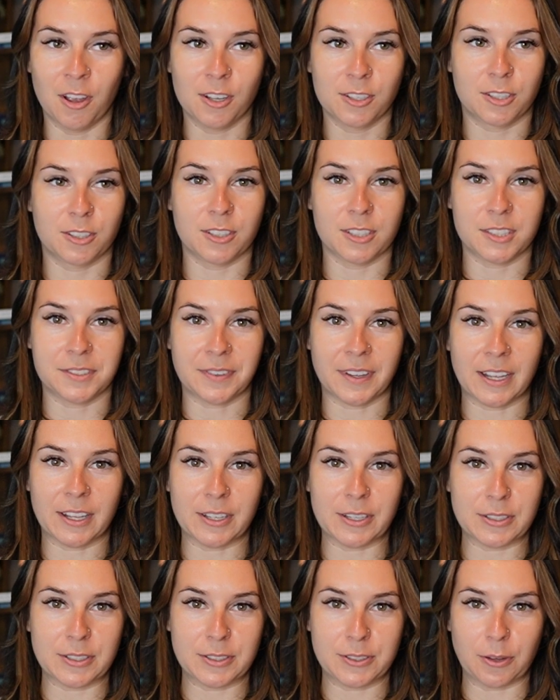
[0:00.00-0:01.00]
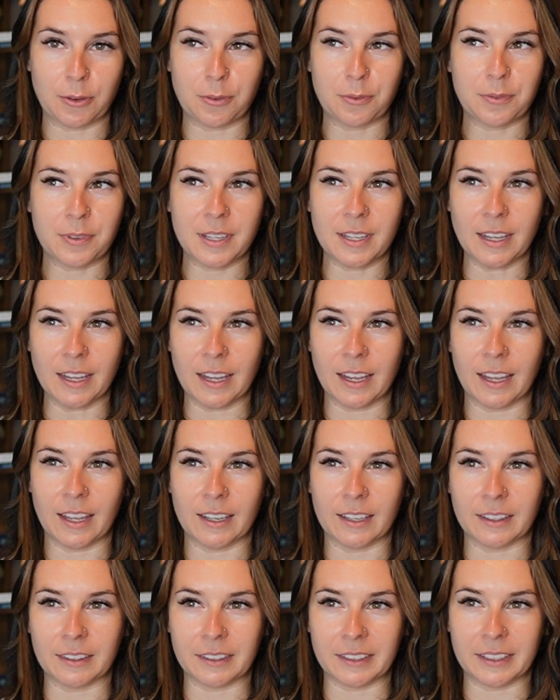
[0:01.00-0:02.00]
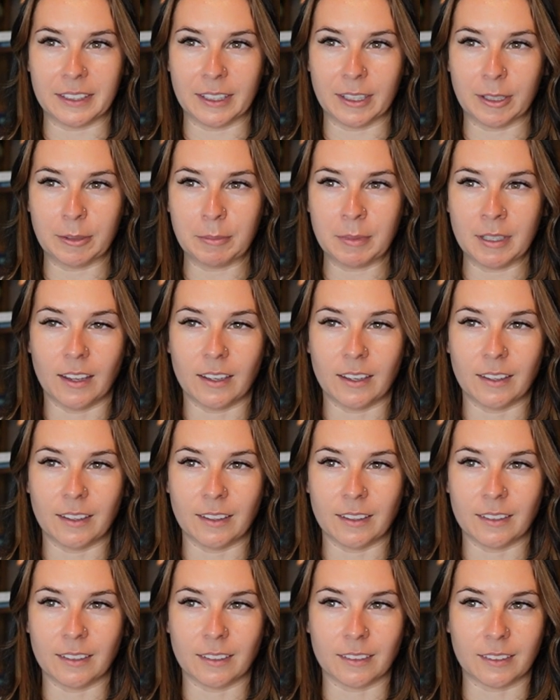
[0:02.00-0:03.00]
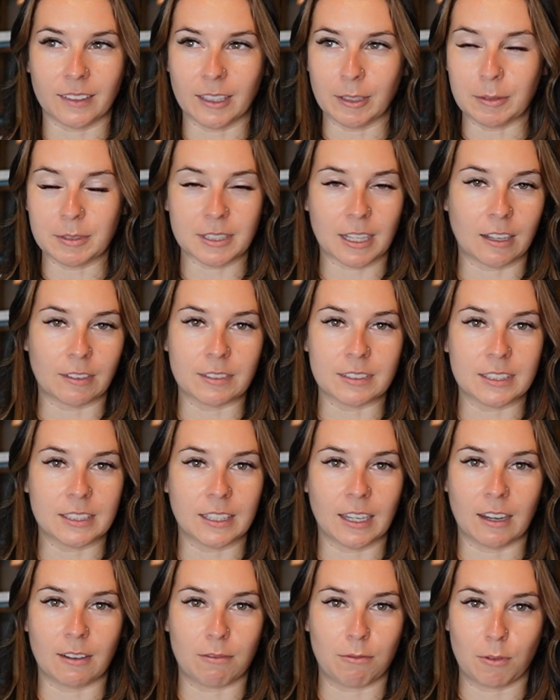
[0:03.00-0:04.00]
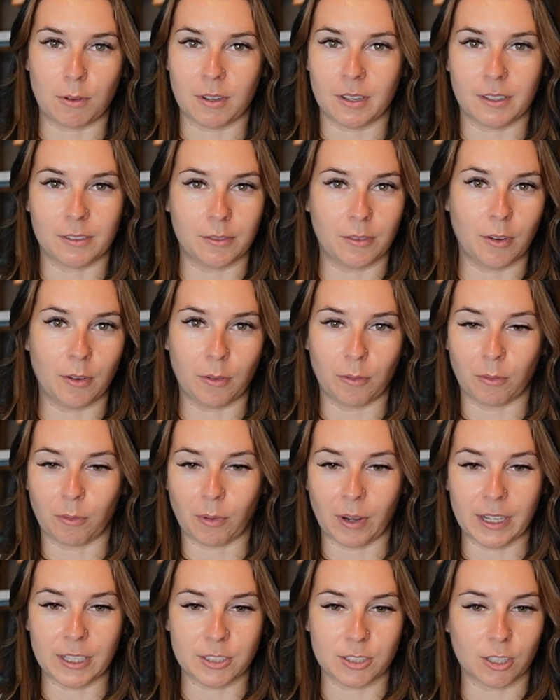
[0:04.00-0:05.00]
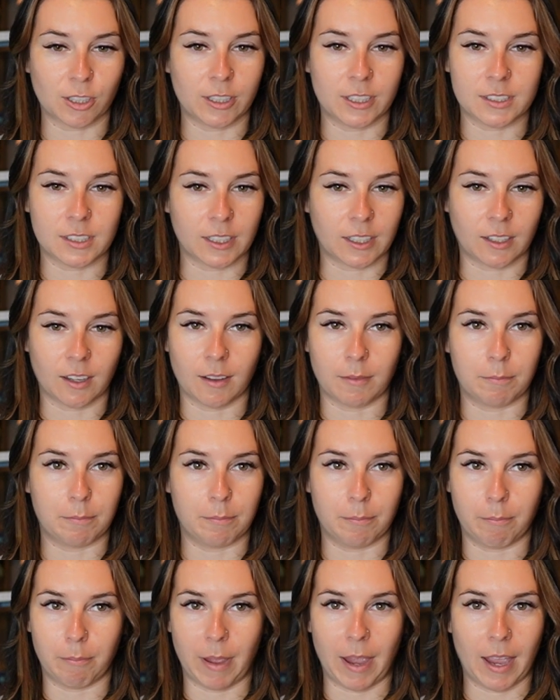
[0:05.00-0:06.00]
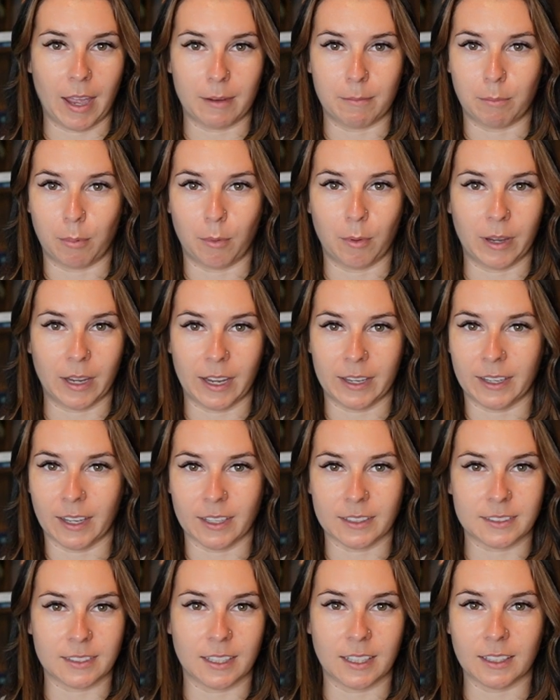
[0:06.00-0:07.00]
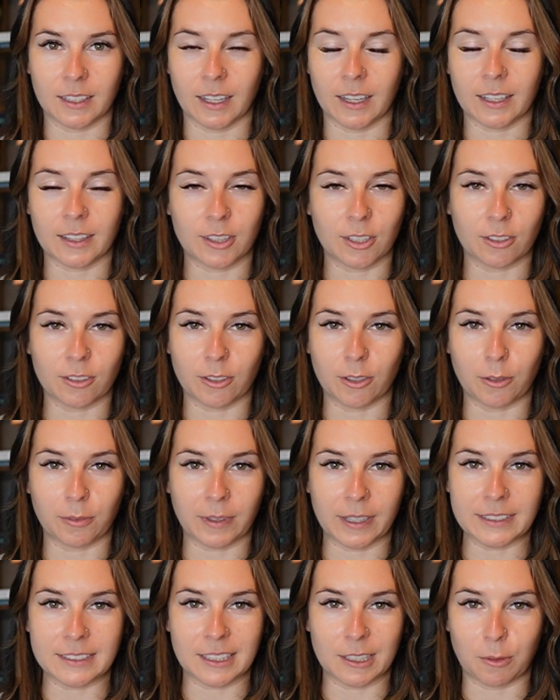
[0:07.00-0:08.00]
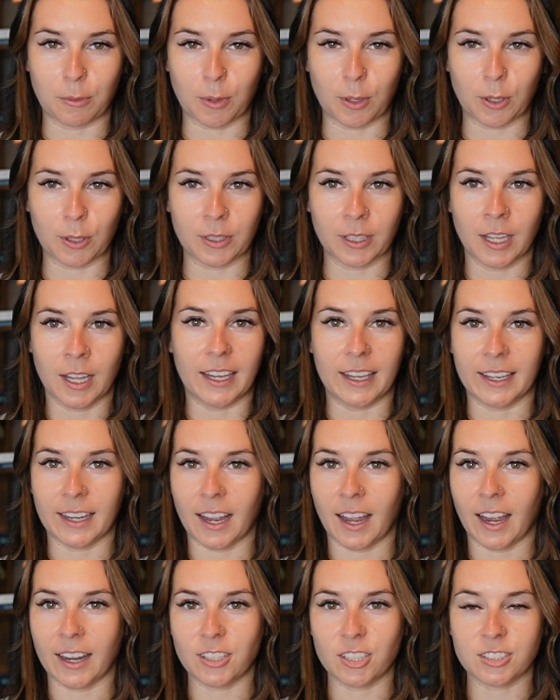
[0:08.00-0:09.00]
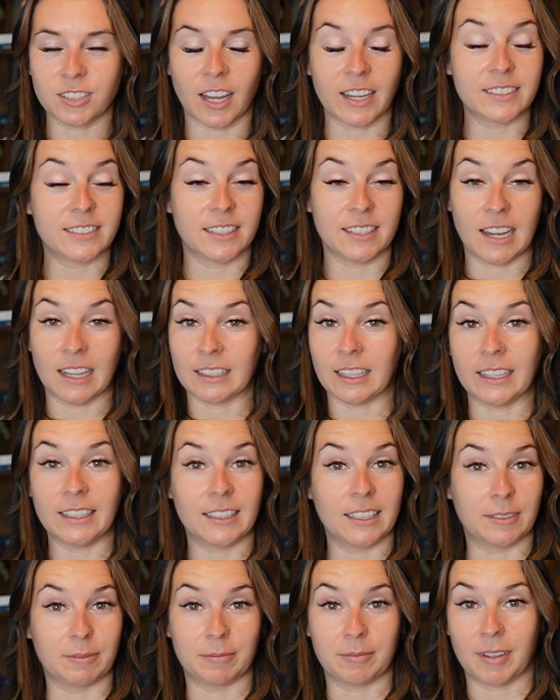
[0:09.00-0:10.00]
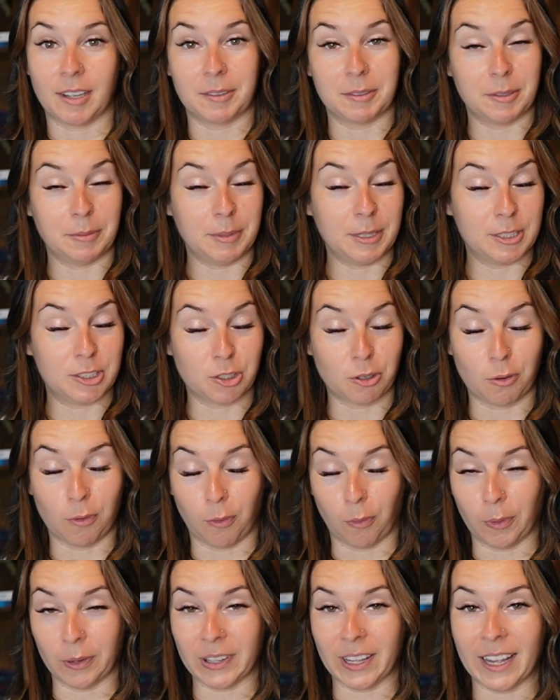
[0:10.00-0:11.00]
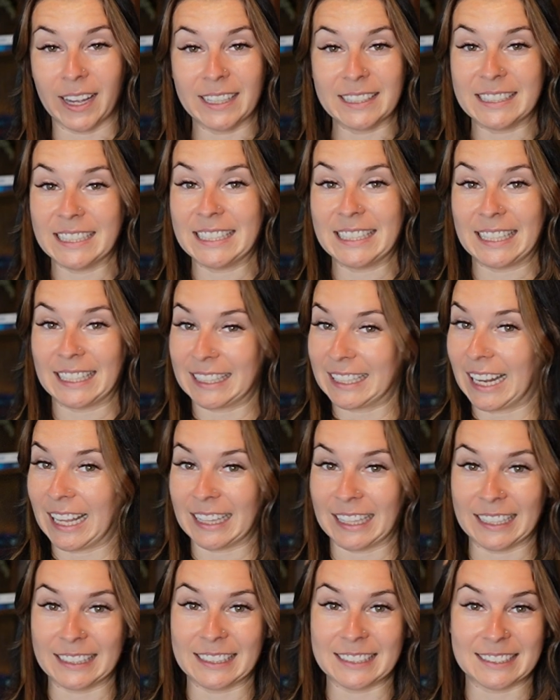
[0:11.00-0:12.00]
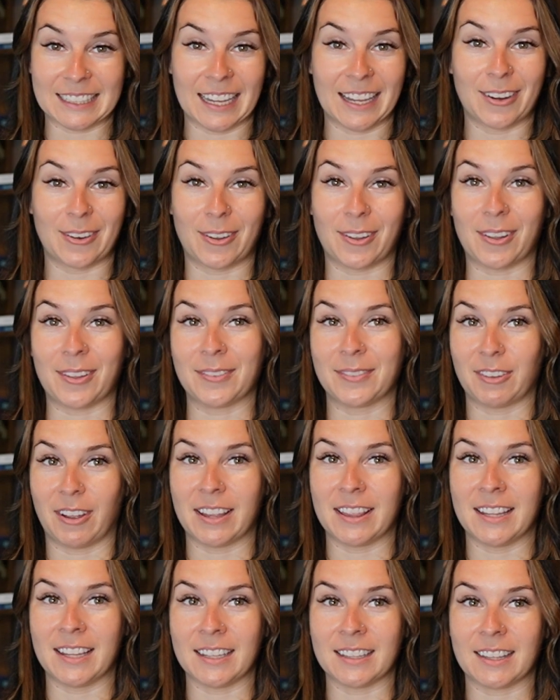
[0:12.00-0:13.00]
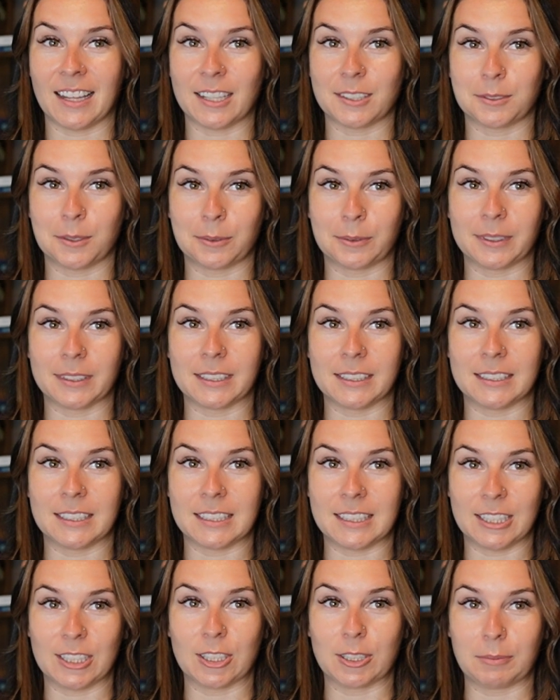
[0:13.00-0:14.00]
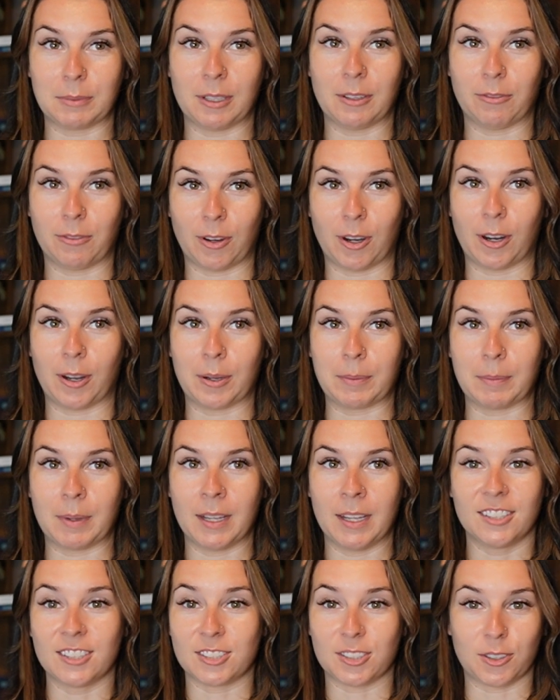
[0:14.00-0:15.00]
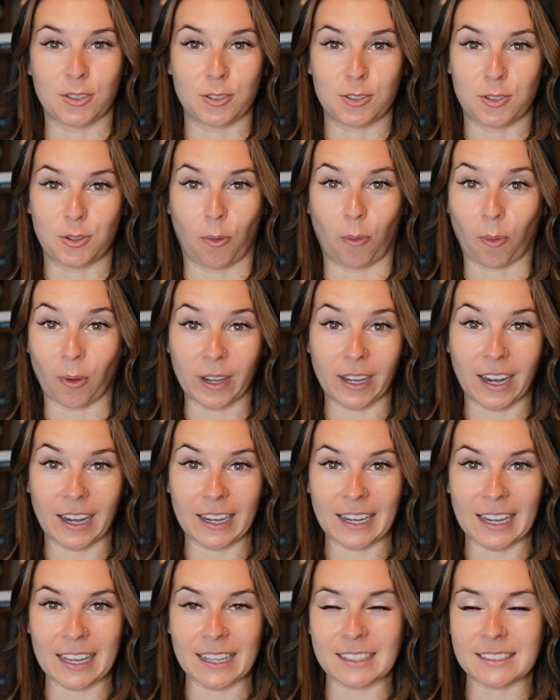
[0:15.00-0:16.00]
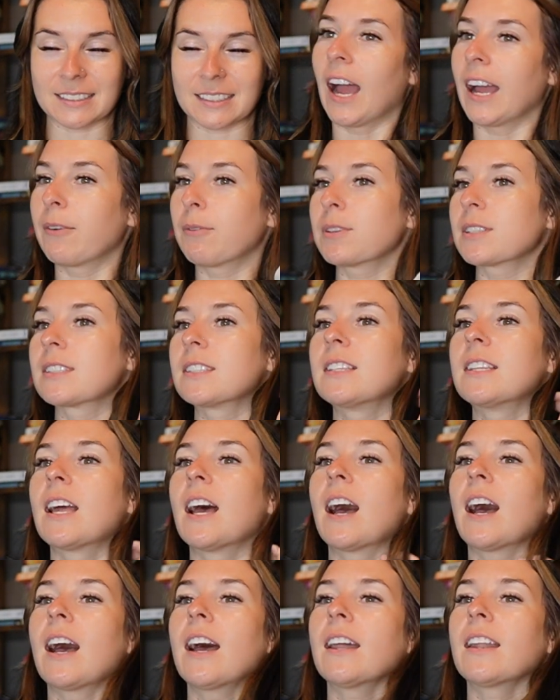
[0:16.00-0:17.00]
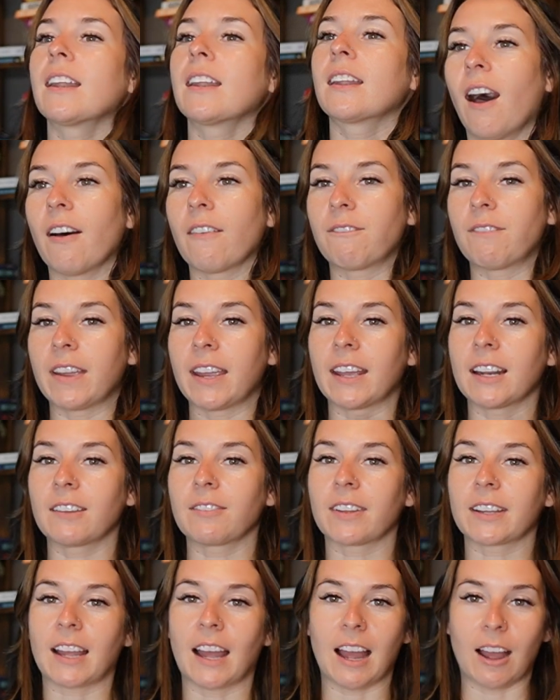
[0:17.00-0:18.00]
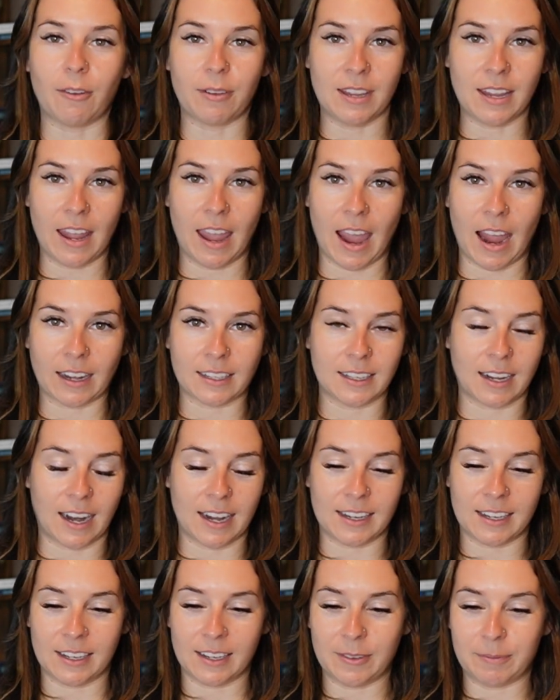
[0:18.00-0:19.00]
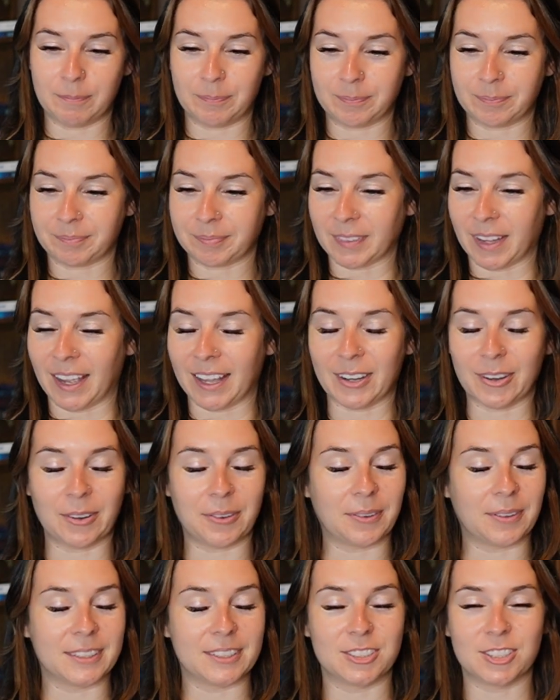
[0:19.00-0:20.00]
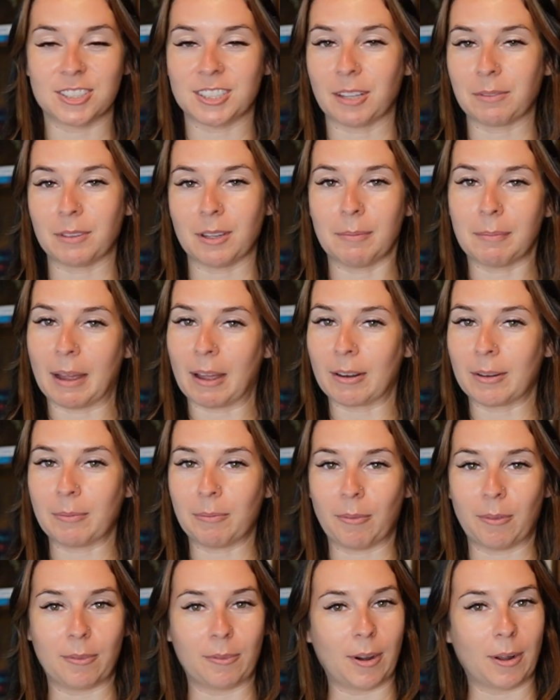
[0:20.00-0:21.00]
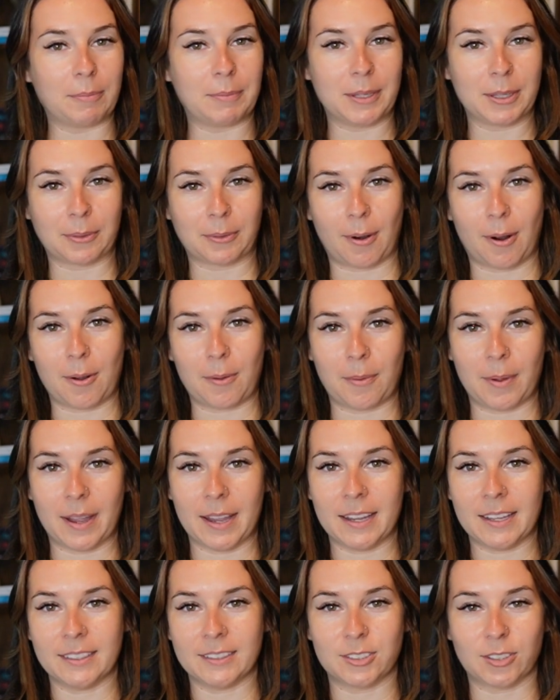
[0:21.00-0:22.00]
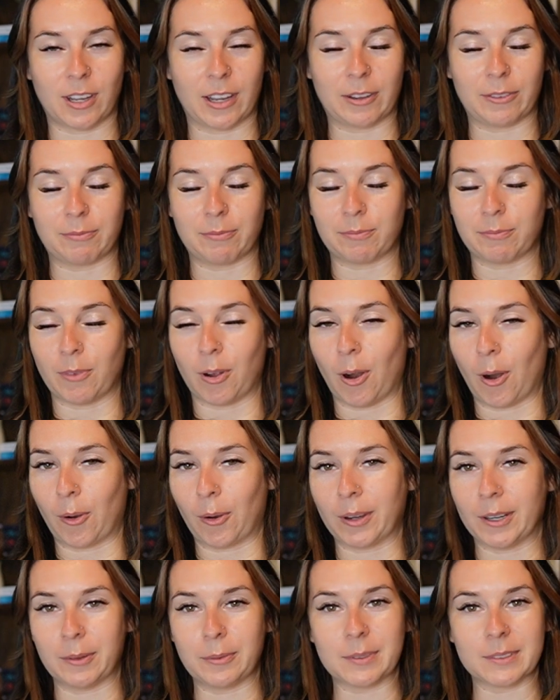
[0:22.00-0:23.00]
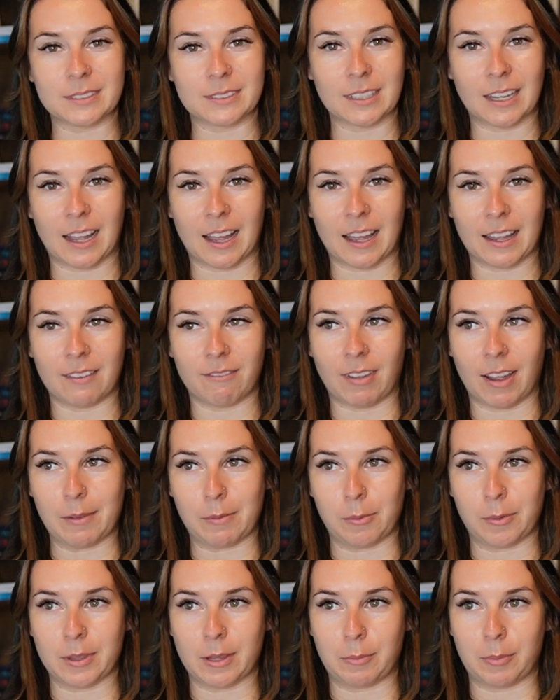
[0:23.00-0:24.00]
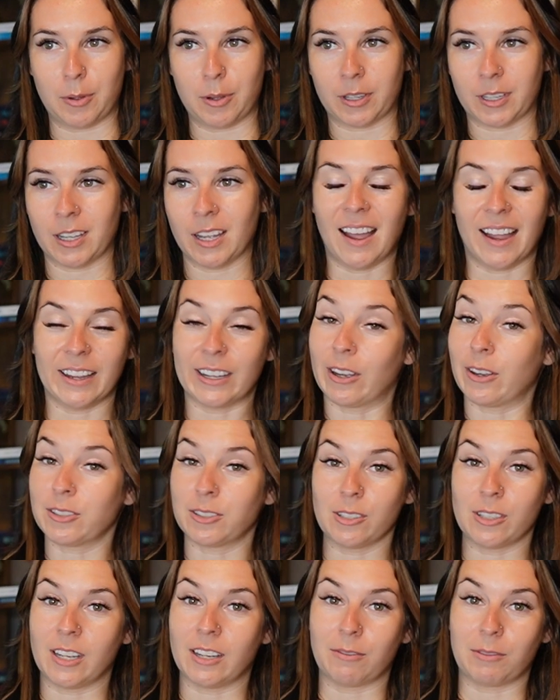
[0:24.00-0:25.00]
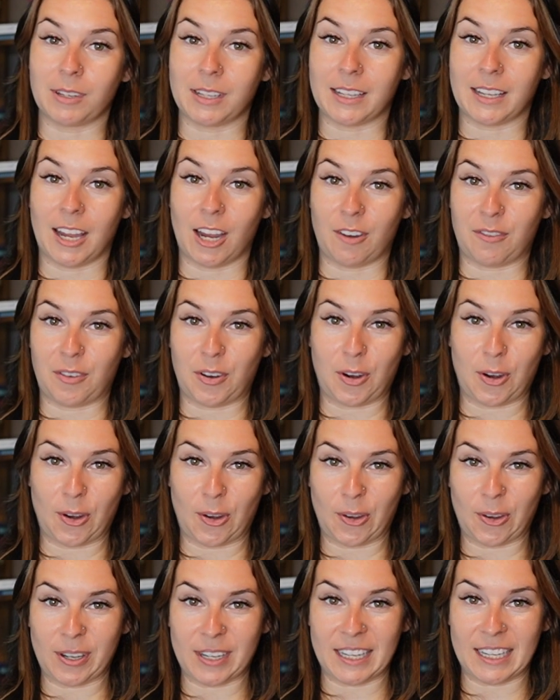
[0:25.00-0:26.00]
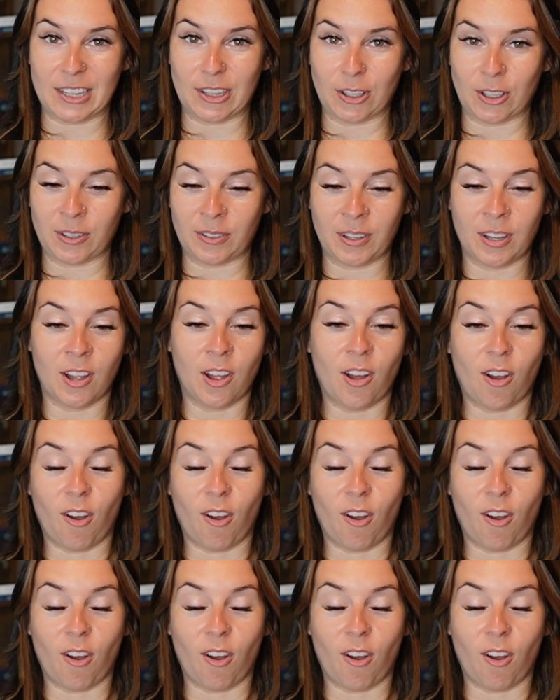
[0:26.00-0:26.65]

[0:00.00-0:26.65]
So this follows Sophie and Liam. And Liam is obviously an F1 racer. He's like a bad boy, I guess, in like their little racing world. And I did not like him. I'm gonna be so for real. I did not like this guy at all. So I think that's what really deterred me from this little story, I guess. I was not a fan of like how he acted. I don't know, it's just something about him rubbed me the wrong way. So I already was not vibing with the book. I also didn't really care for her either.